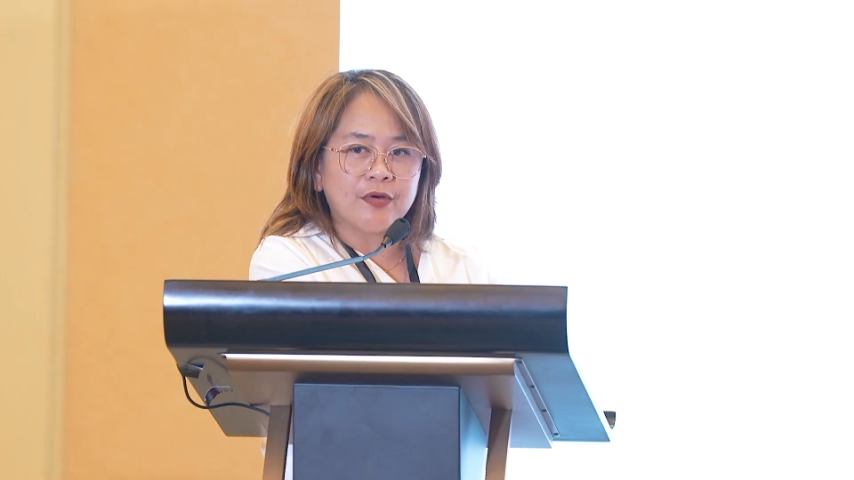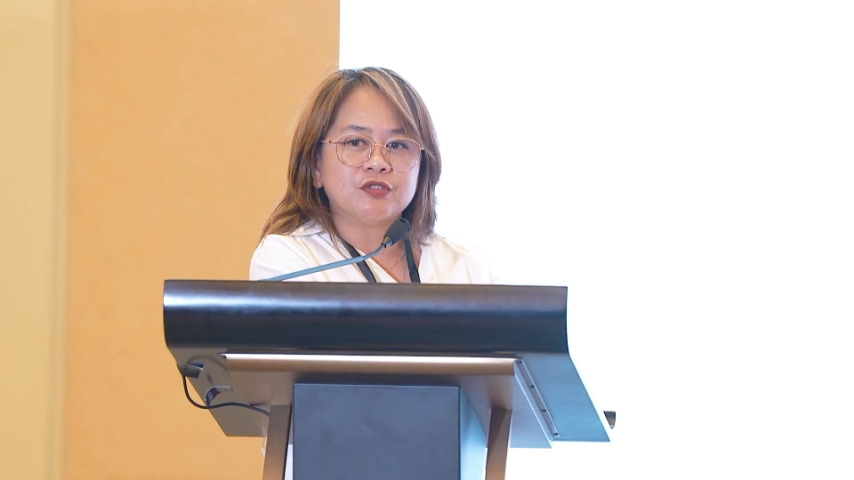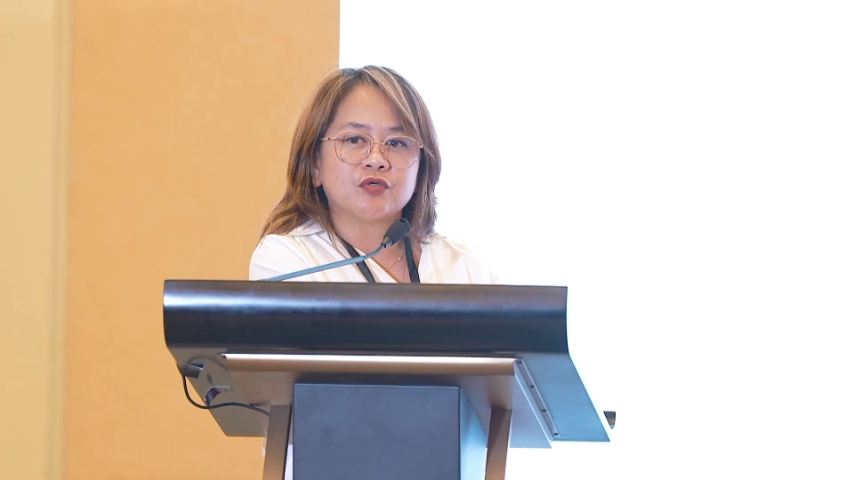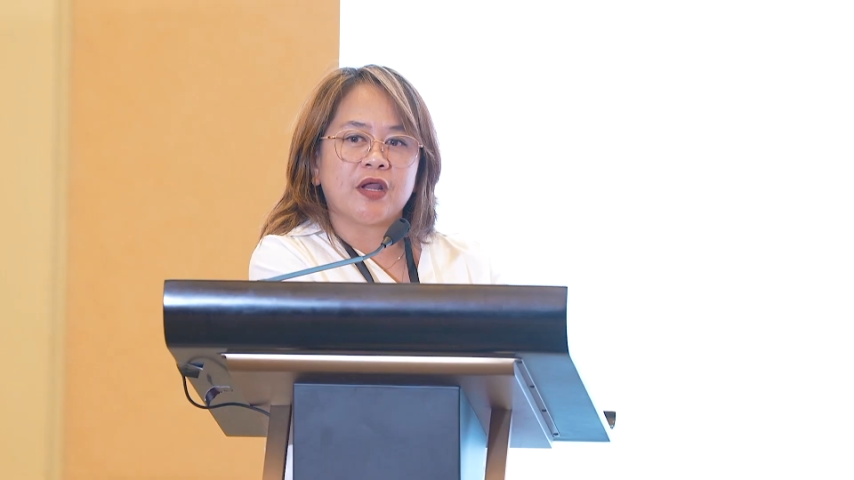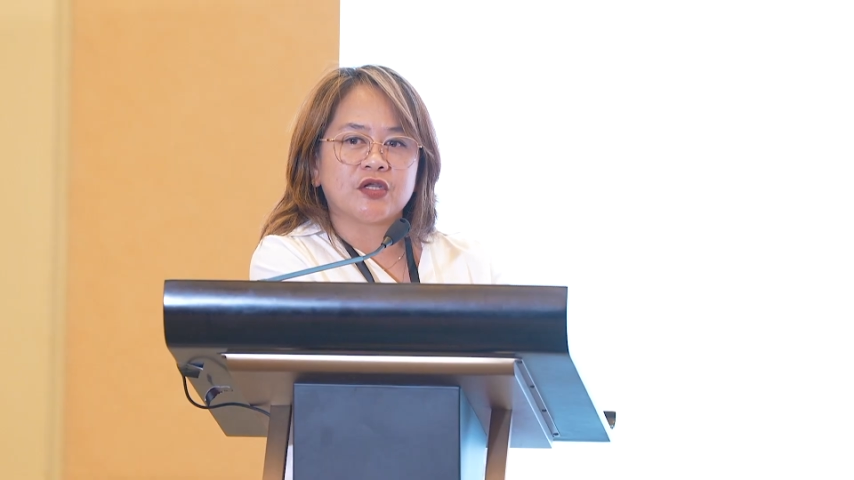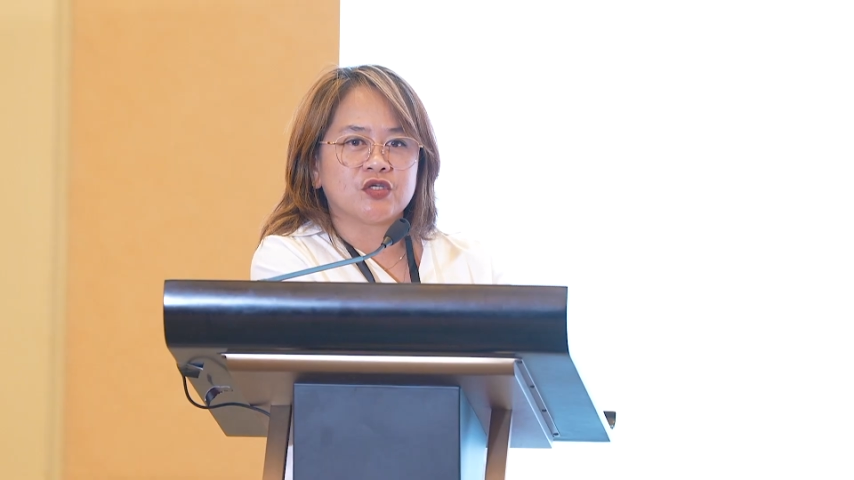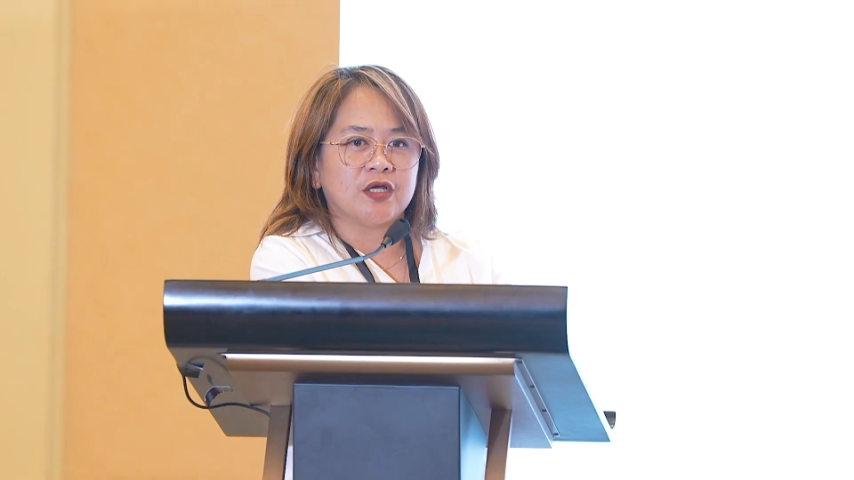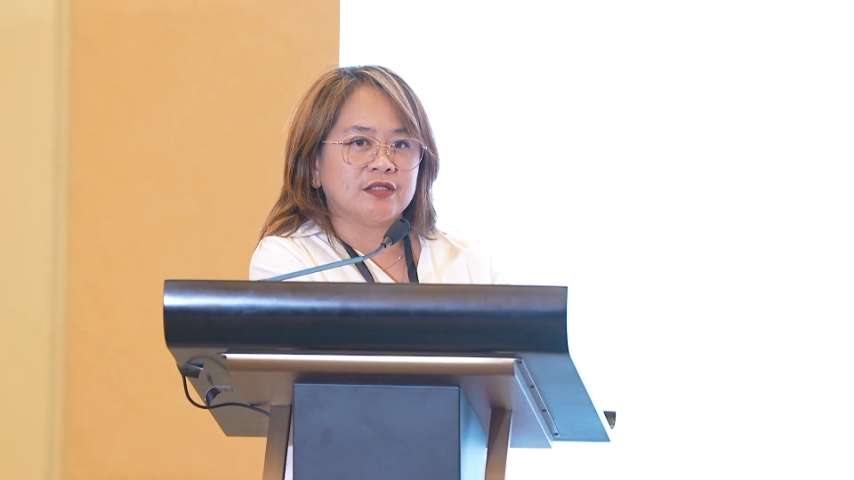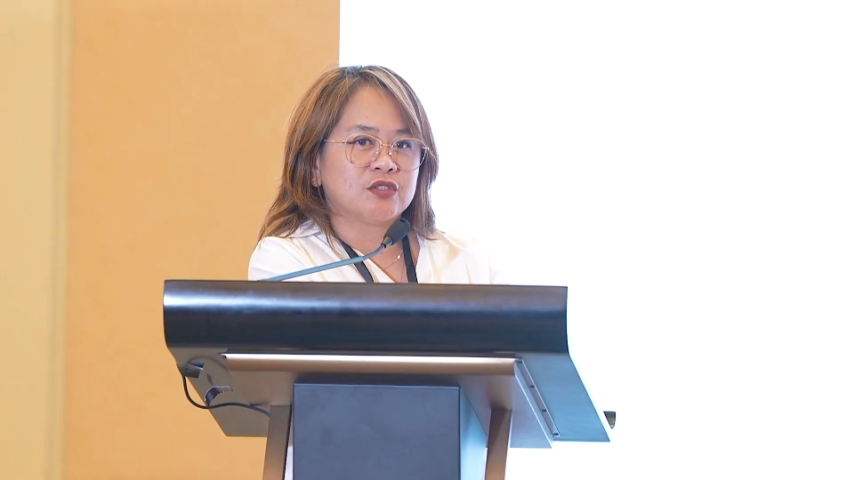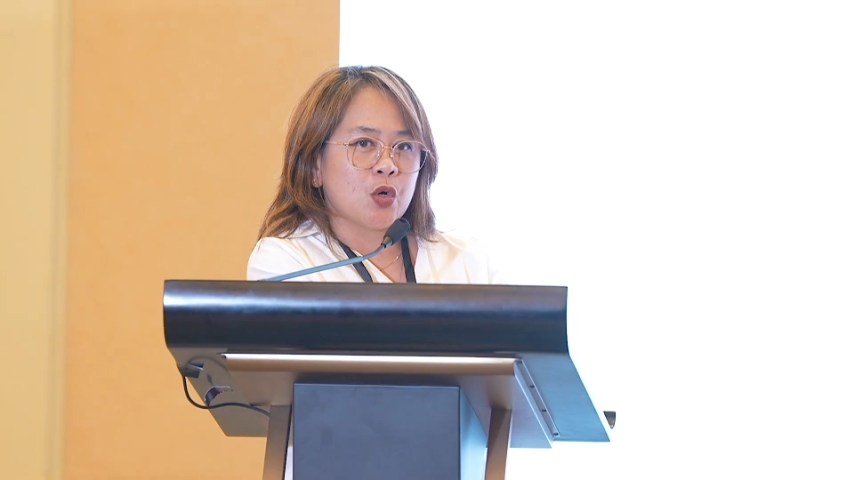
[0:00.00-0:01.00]

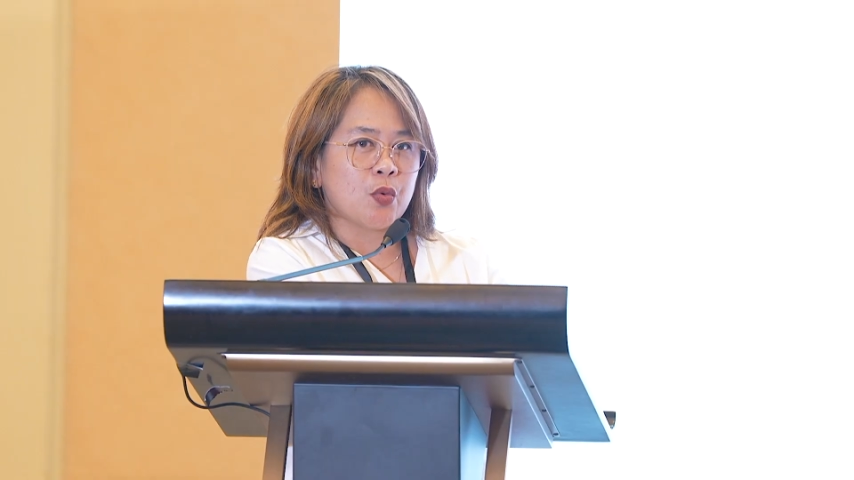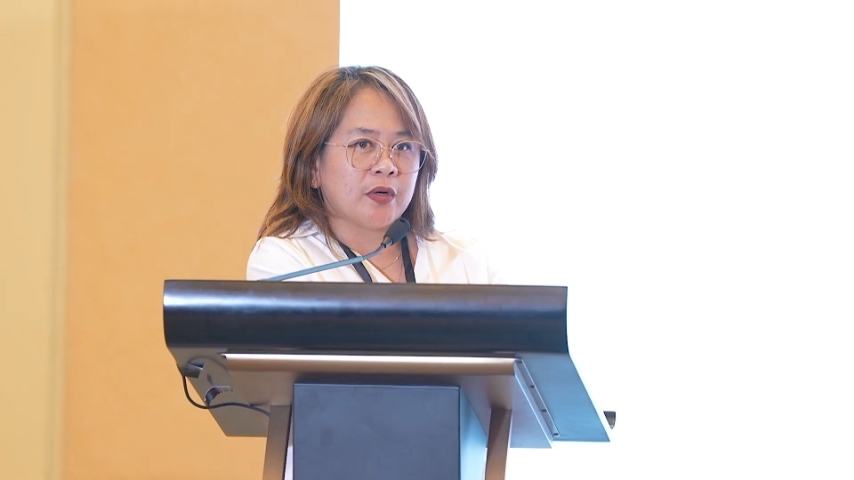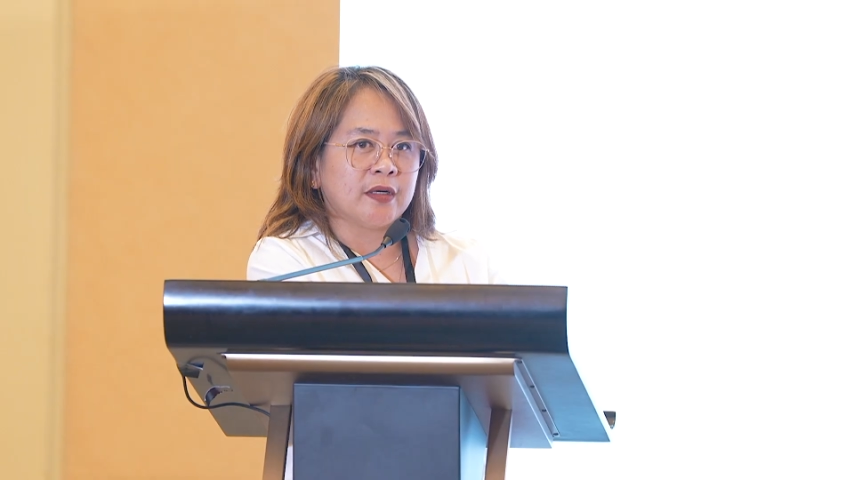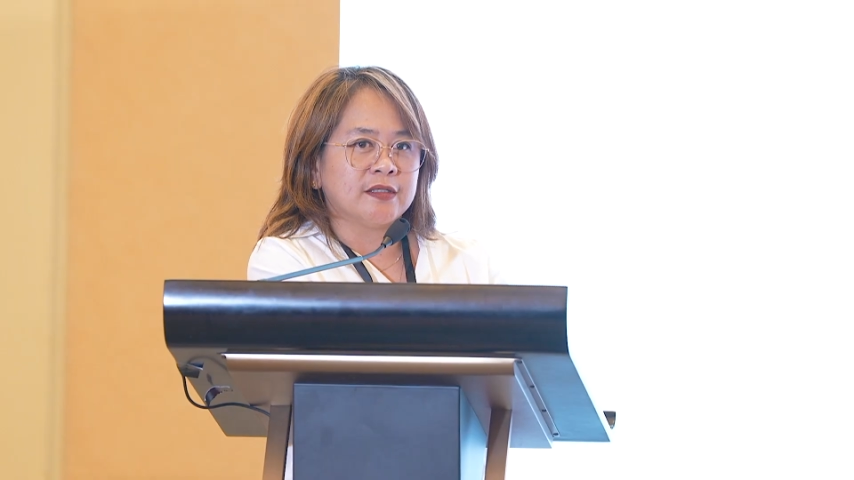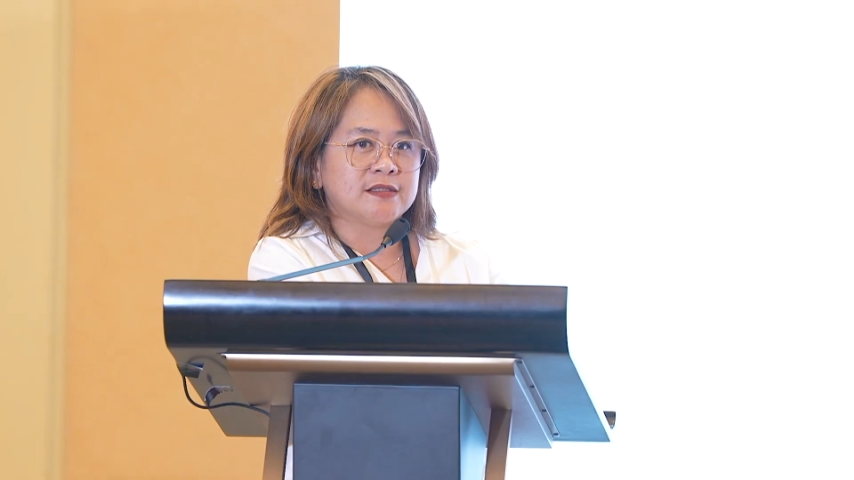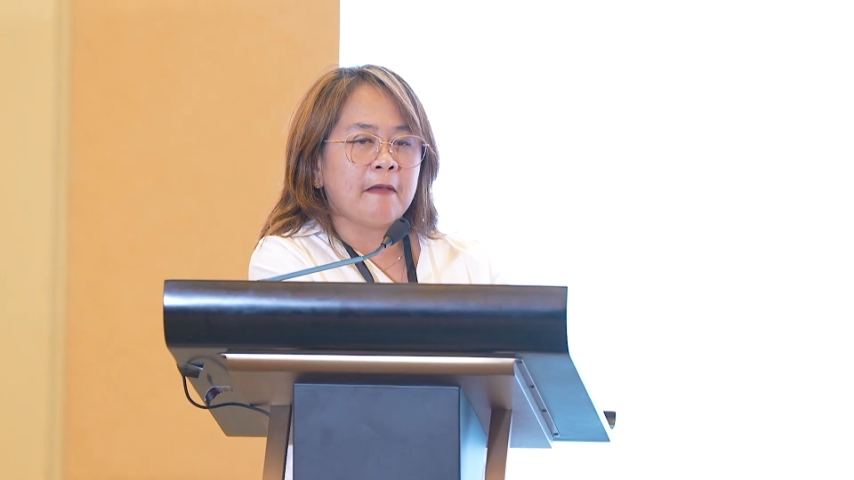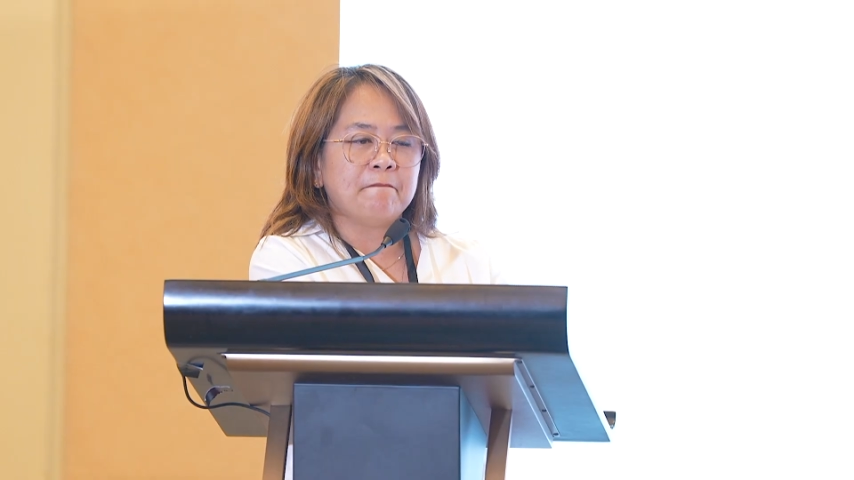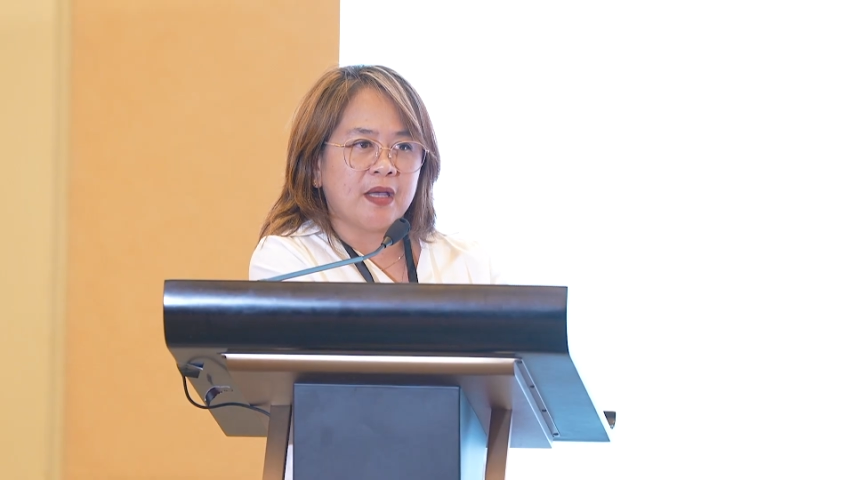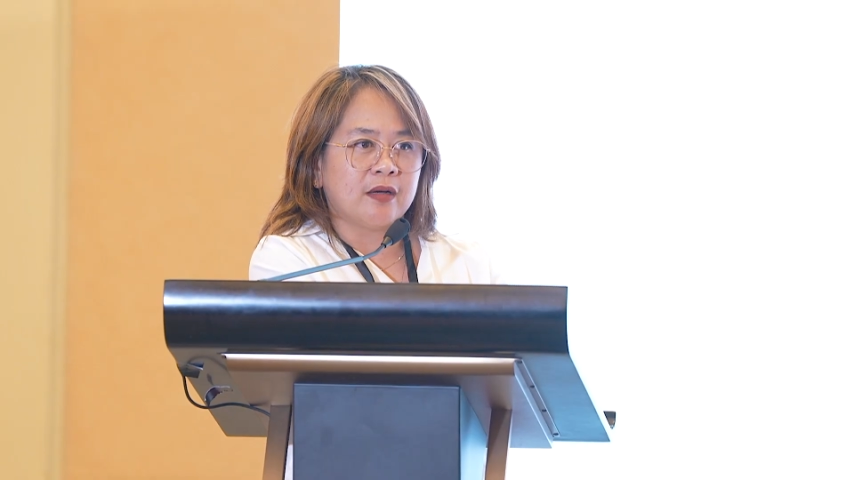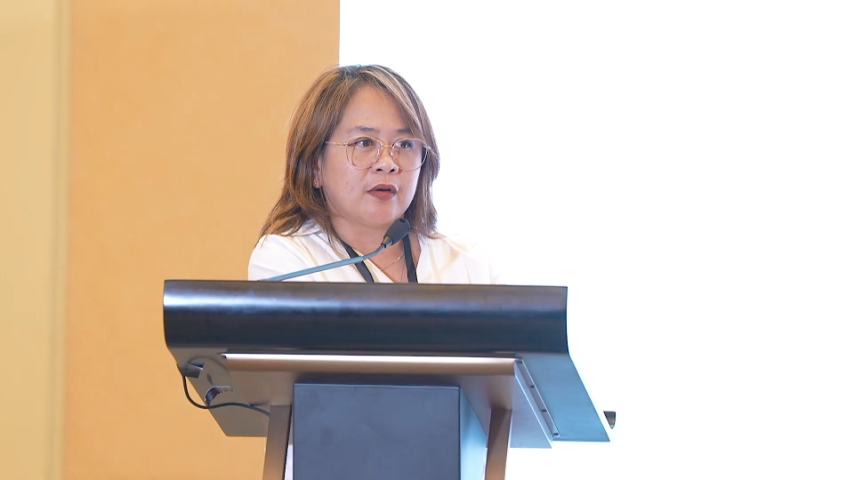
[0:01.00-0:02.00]
direction towards a
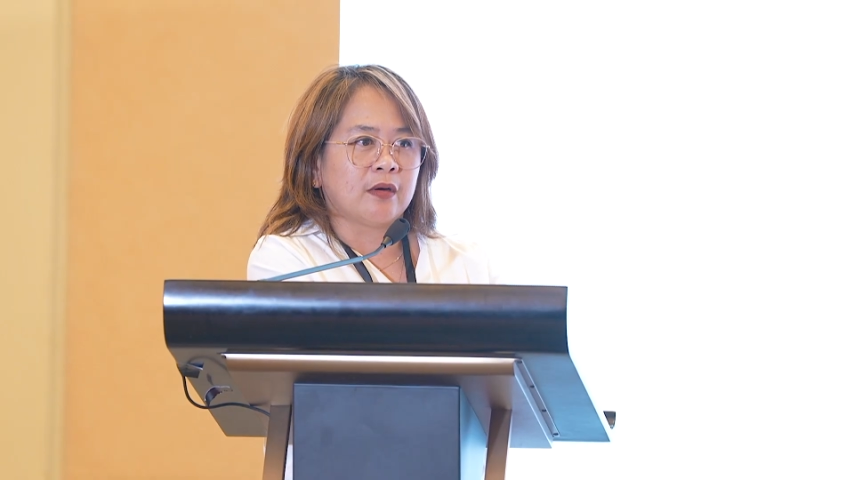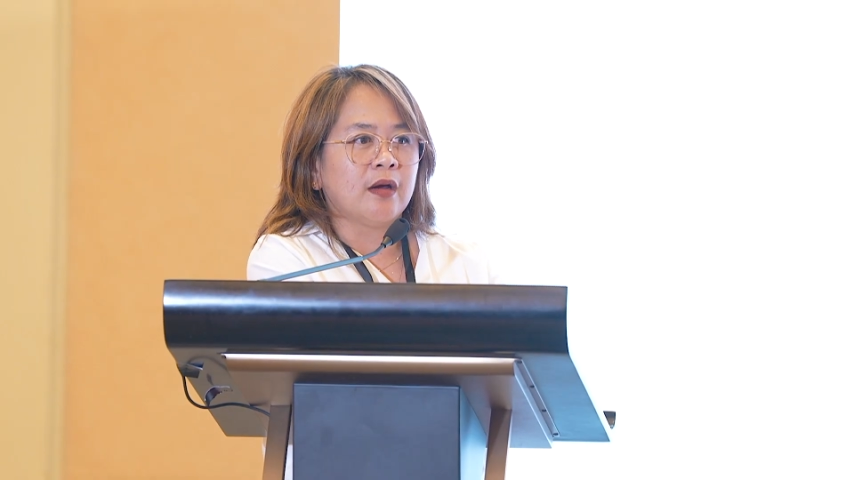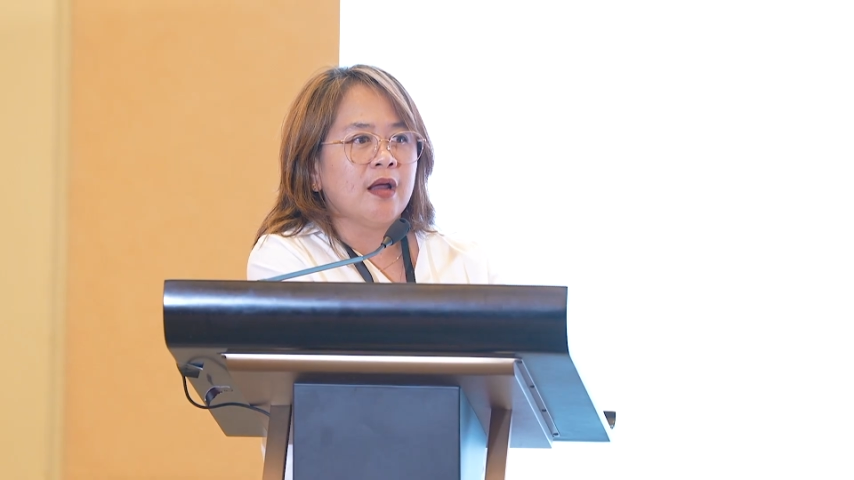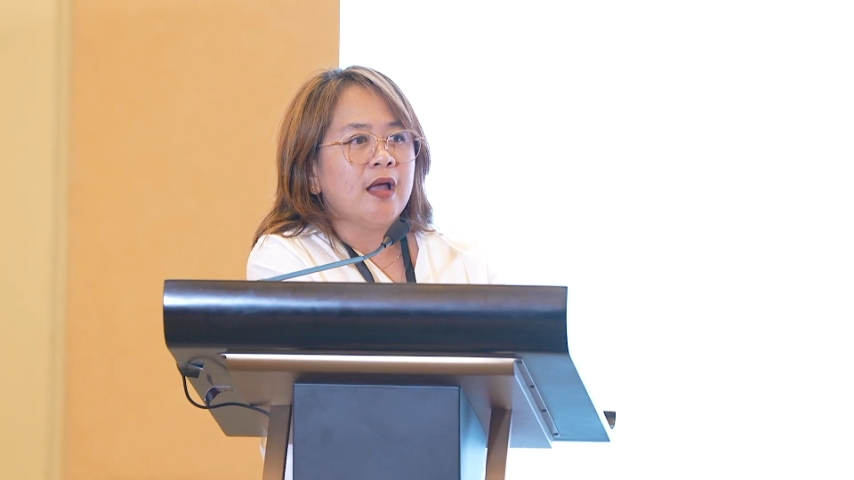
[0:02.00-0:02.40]
better